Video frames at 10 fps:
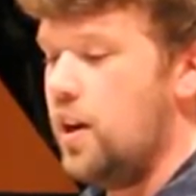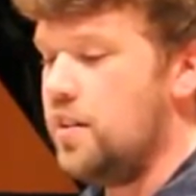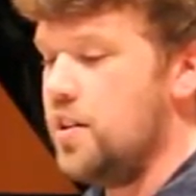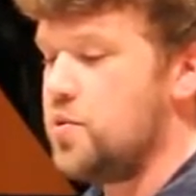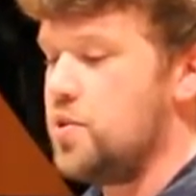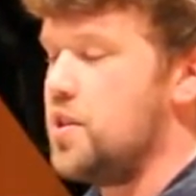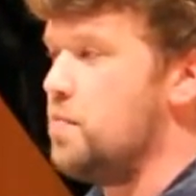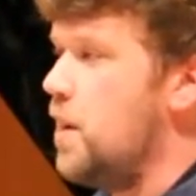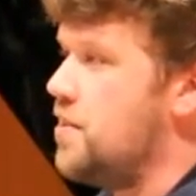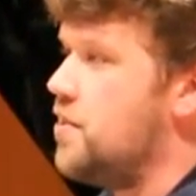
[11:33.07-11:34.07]
And this was
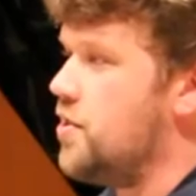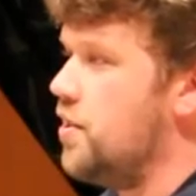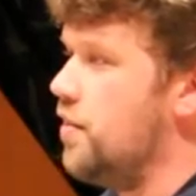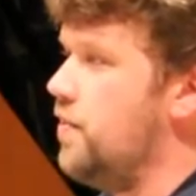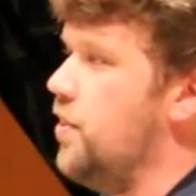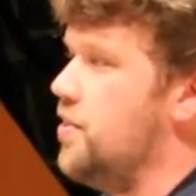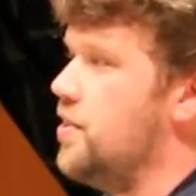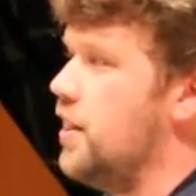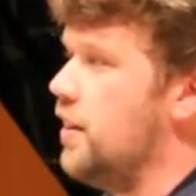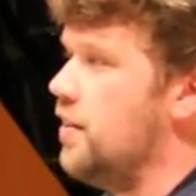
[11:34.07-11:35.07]
his message to the
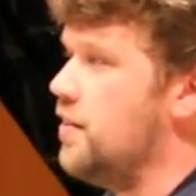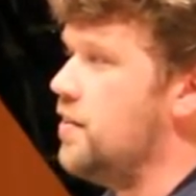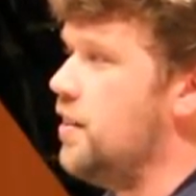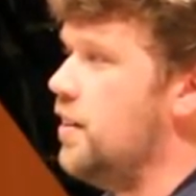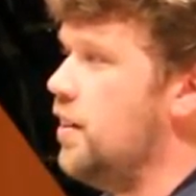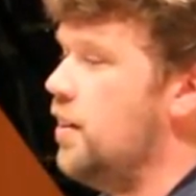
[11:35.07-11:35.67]
Philistines